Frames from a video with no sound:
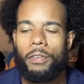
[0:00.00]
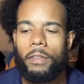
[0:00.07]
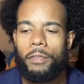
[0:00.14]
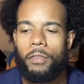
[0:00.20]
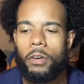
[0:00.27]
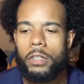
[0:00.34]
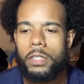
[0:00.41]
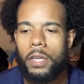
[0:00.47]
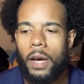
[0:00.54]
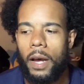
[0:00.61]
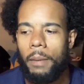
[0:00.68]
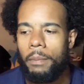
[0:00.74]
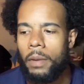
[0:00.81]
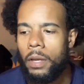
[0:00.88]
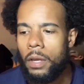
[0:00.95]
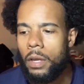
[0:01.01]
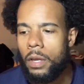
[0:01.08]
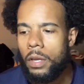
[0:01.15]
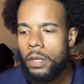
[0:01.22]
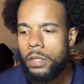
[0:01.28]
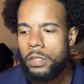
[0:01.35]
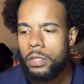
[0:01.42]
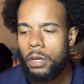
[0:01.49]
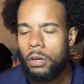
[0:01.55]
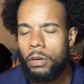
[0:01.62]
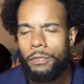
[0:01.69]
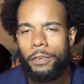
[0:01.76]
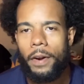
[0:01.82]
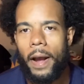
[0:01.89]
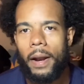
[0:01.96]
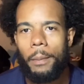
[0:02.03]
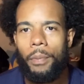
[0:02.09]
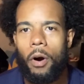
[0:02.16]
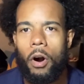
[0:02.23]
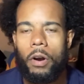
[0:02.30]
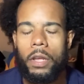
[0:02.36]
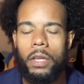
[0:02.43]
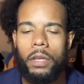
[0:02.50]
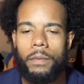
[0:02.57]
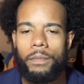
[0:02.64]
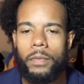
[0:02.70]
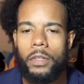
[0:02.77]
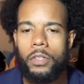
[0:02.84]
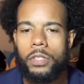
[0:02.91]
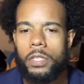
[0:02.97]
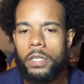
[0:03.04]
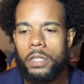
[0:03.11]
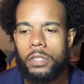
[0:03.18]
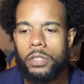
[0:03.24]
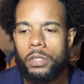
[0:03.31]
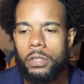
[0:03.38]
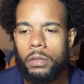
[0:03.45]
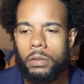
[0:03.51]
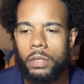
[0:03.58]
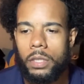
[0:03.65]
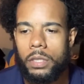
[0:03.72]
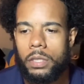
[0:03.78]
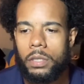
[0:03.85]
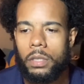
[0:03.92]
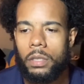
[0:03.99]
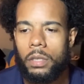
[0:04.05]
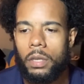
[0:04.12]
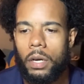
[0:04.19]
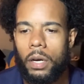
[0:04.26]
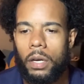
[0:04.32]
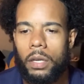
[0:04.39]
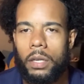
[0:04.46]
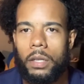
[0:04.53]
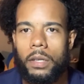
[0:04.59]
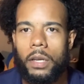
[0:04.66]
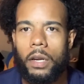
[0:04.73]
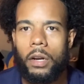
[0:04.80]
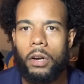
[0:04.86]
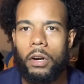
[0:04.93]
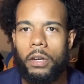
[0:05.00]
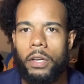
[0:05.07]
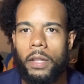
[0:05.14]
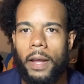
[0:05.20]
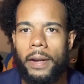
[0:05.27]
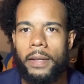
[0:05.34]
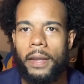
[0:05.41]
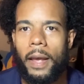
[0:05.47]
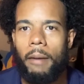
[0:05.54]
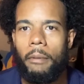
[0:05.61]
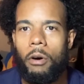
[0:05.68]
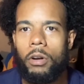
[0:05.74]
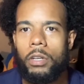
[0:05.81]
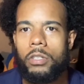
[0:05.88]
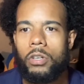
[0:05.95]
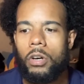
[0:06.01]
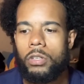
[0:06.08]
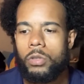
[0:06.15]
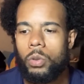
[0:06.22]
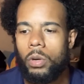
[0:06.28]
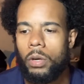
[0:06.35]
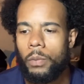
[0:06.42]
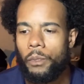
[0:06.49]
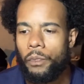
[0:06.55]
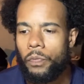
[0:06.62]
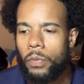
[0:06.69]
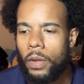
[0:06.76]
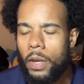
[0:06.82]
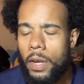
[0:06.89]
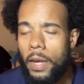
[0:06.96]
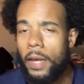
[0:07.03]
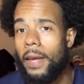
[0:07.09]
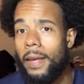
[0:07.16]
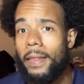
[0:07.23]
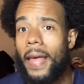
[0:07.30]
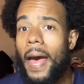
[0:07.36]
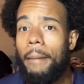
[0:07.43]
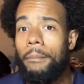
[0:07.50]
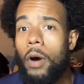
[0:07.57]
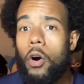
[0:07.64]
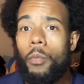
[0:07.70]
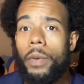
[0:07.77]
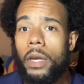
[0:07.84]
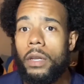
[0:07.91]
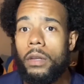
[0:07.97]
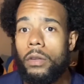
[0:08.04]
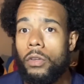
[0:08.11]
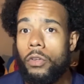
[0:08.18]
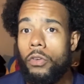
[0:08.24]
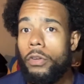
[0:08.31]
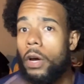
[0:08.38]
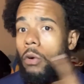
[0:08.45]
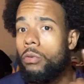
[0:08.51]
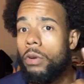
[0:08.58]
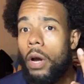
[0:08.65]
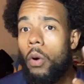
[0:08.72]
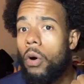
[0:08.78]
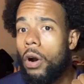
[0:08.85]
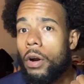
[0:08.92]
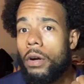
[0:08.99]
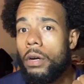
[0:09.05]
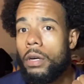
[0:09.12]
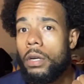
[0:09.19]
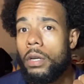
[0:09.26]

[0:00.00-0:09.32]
the first time. So if you're at a party, you see this good-looking girl and you're like, damn, I want to talk to her. In that moment, you don't know her.